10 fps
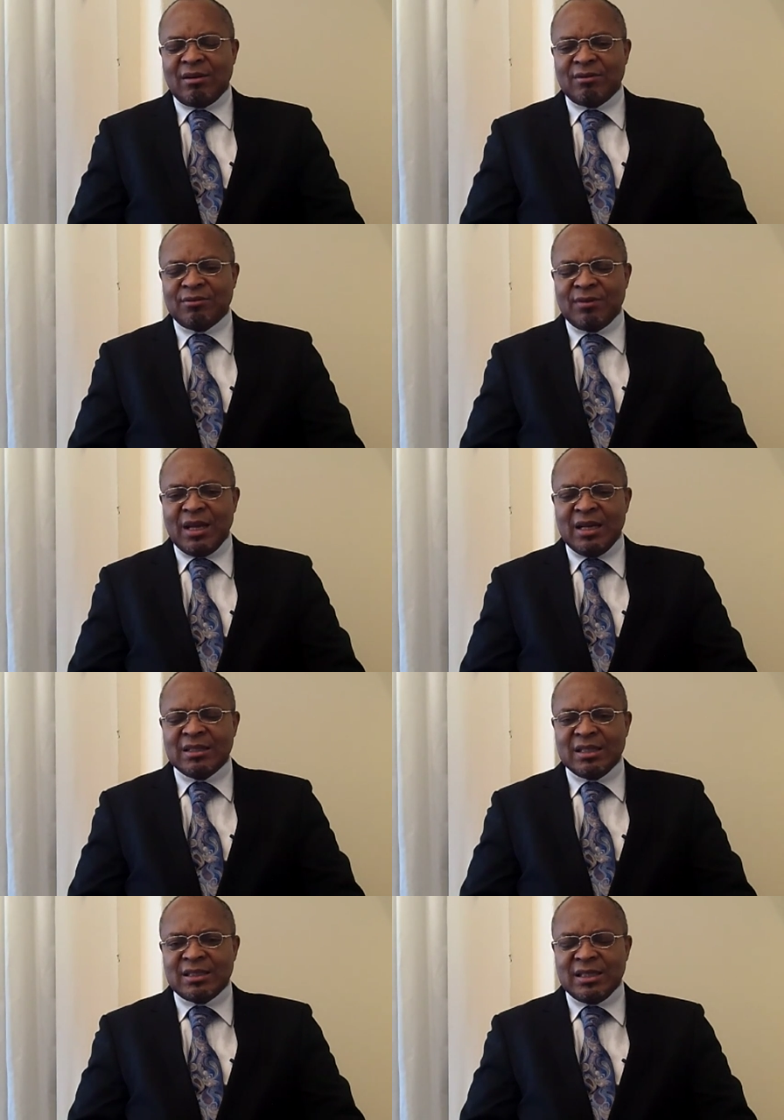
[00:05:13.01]
of the
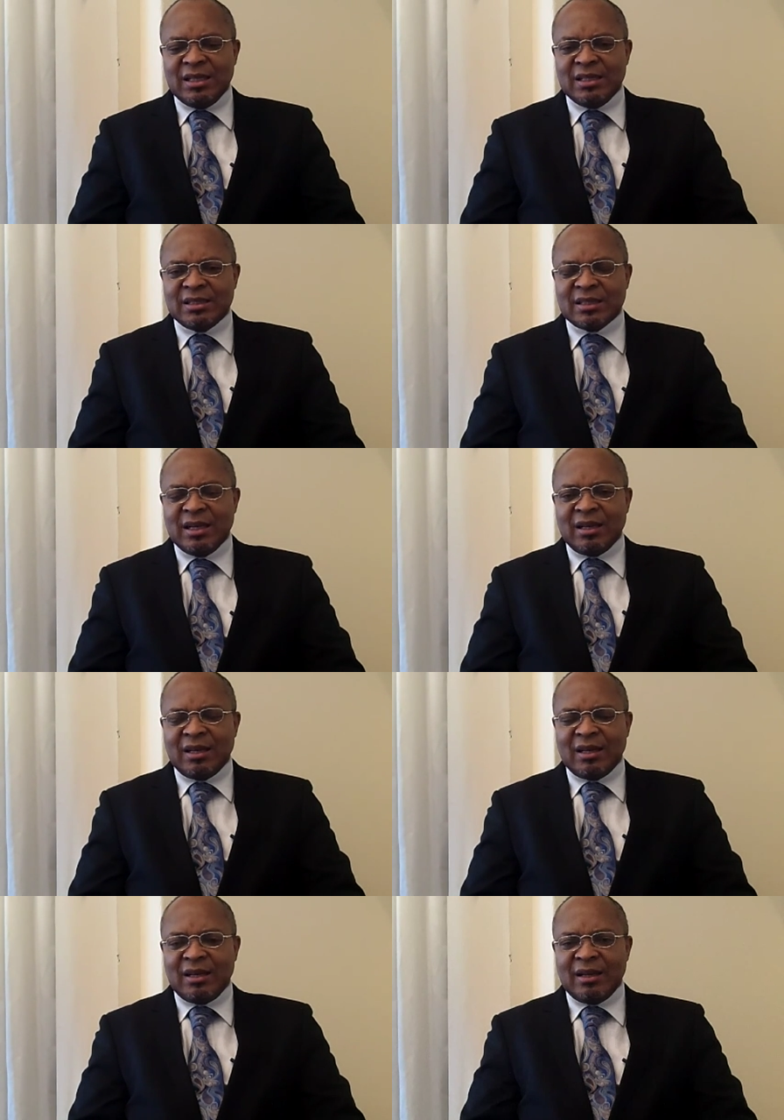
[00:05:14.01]
L D Cs
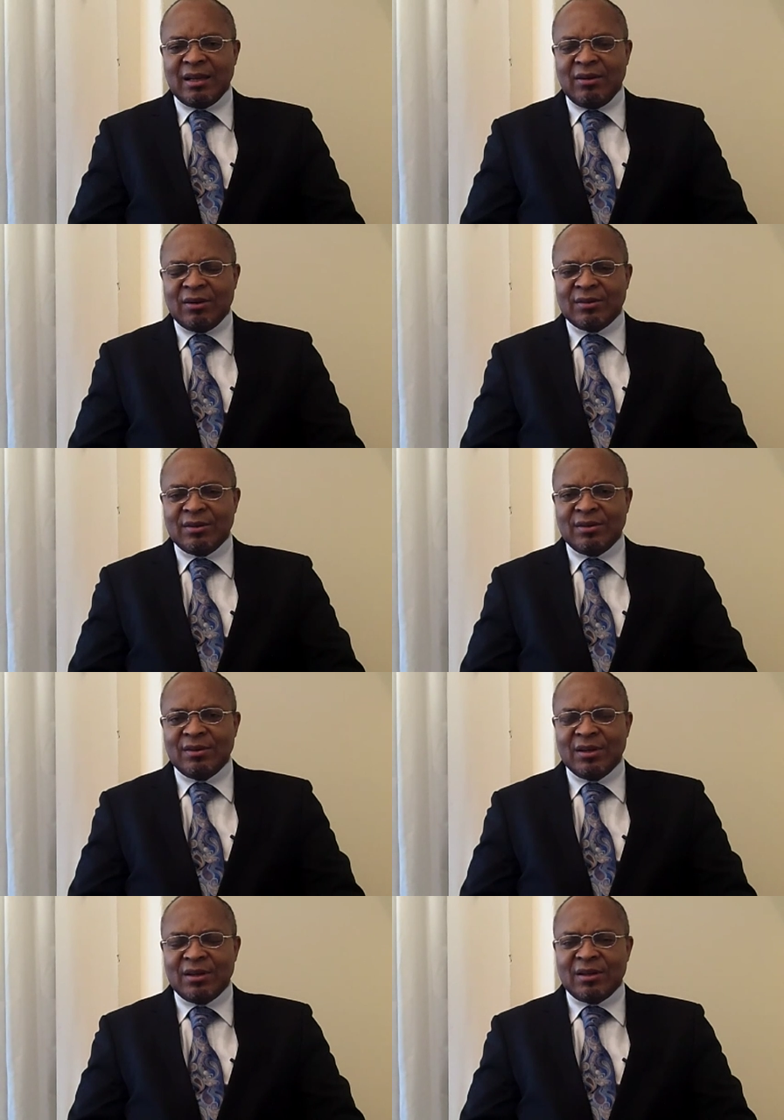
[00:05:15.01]
uh,
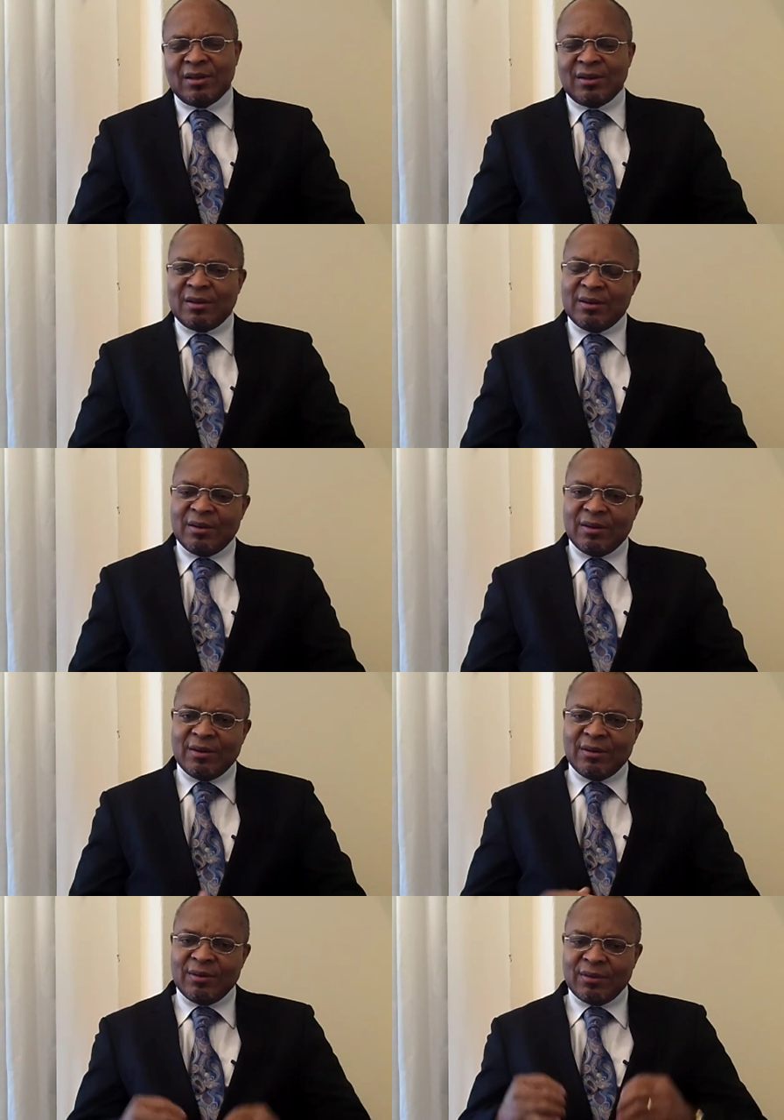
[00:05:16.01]
on uh,
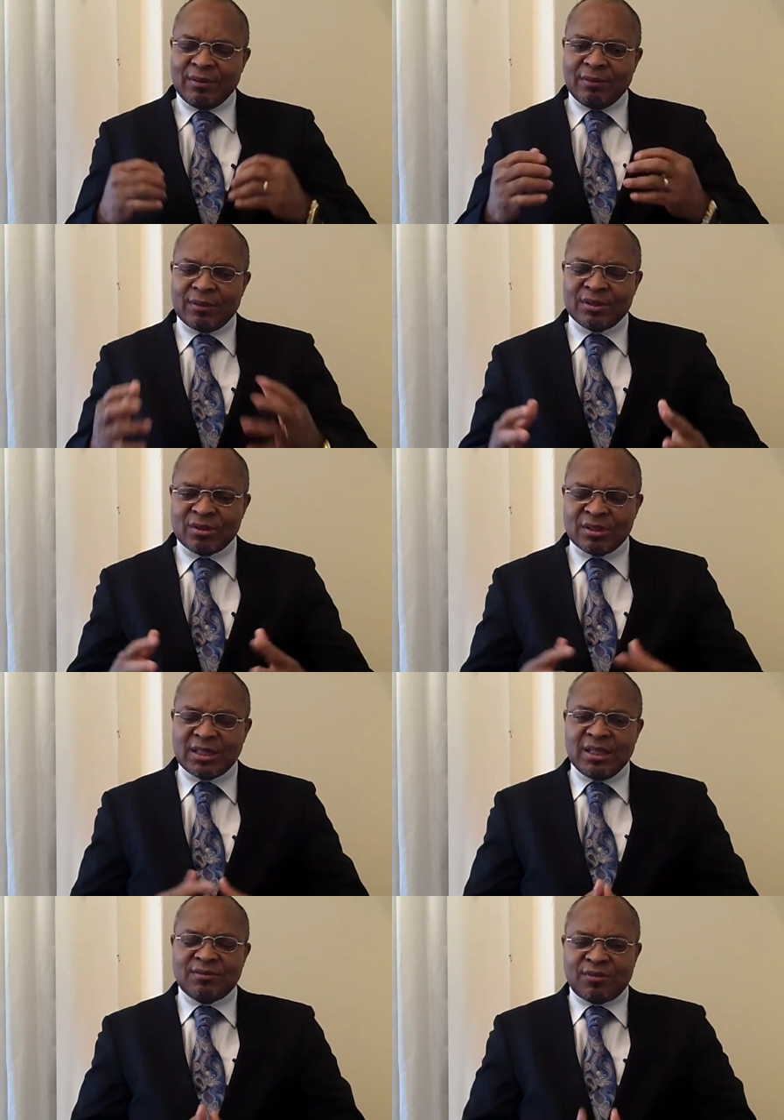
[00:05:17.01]
uh,
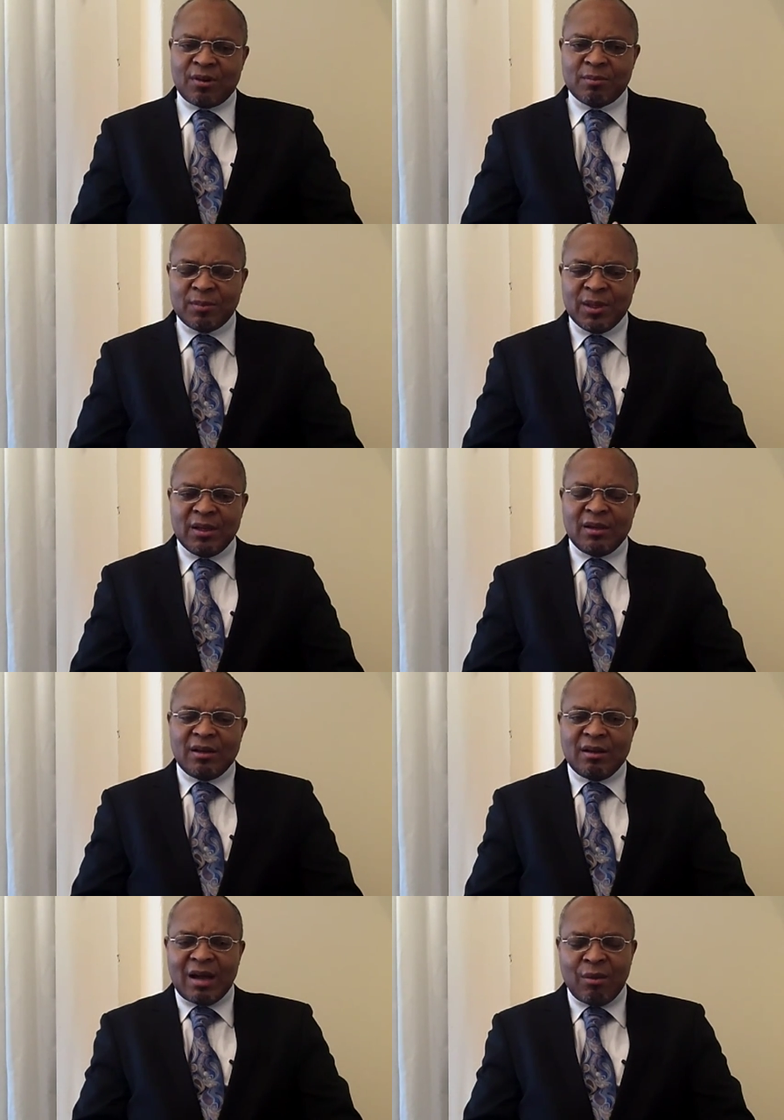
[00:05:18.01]
resources from uh,
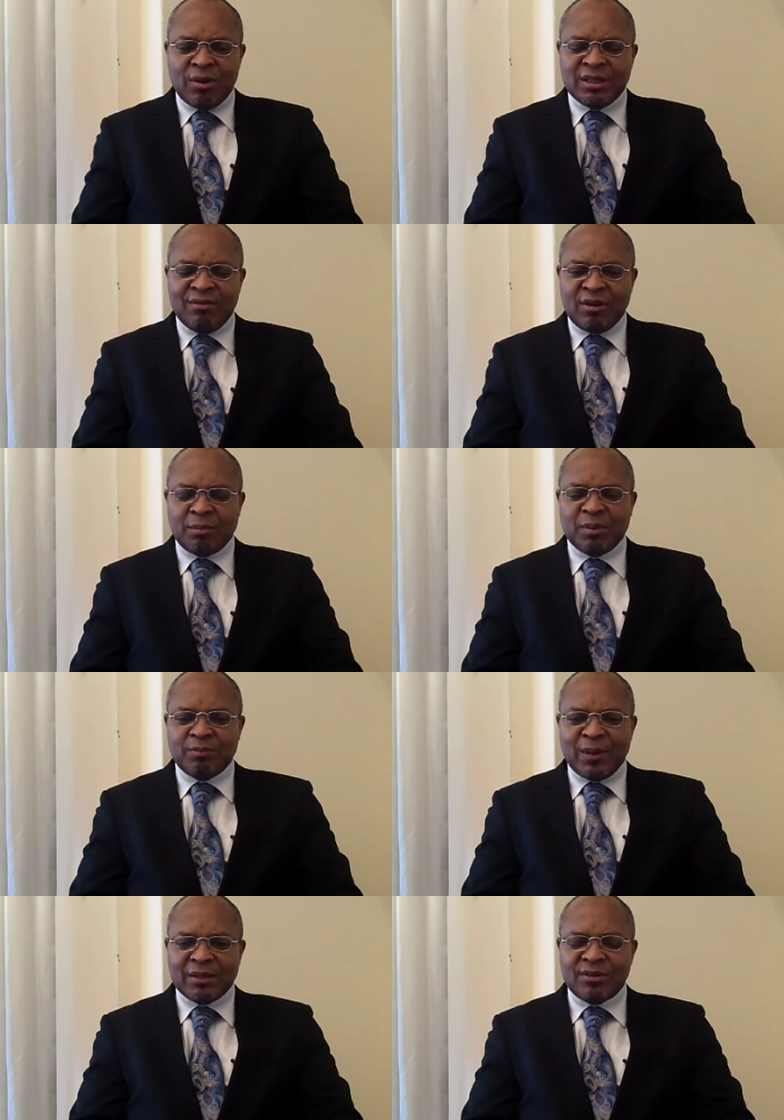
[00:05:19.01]
our
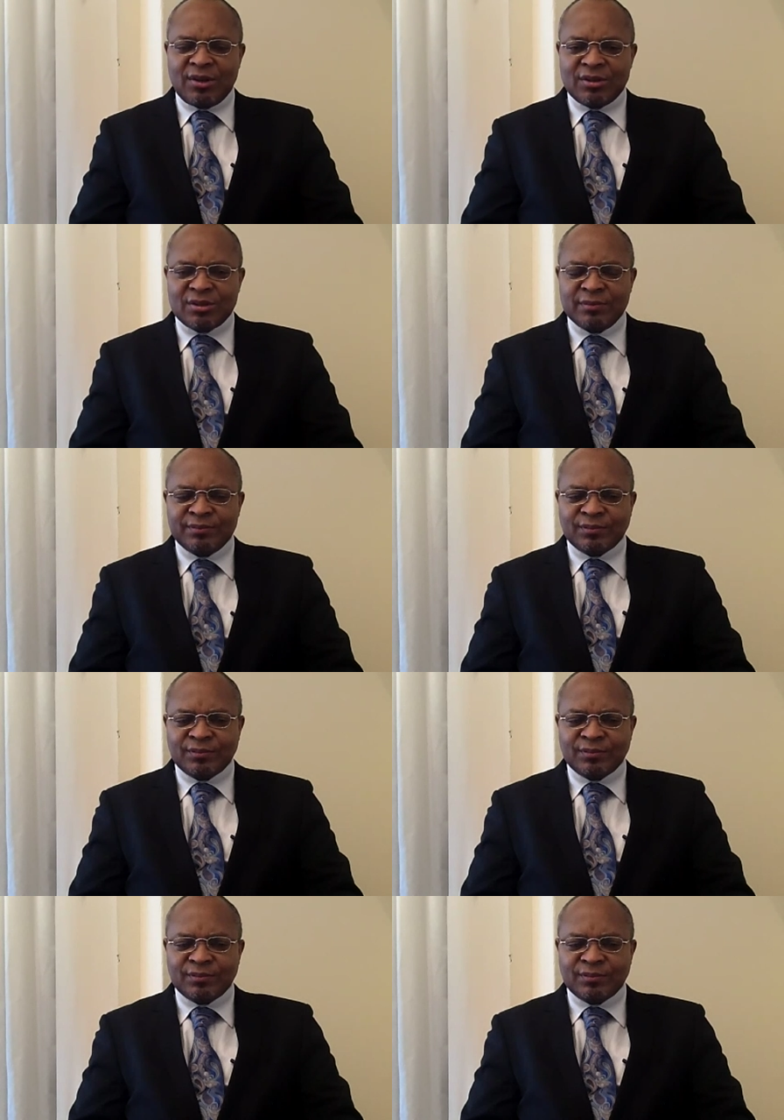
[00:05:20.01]
development partners,